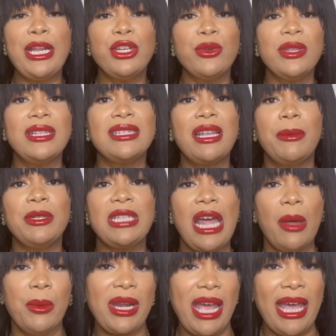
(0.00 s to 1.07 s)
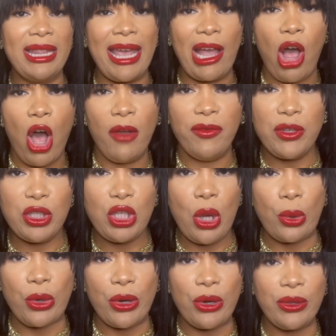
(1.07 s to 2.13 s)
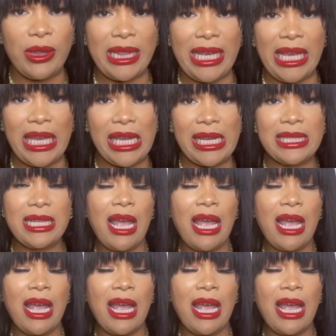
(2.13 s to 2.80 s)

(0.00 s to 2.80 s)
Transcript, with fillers: it during the summertime when I had like off the shoulder things.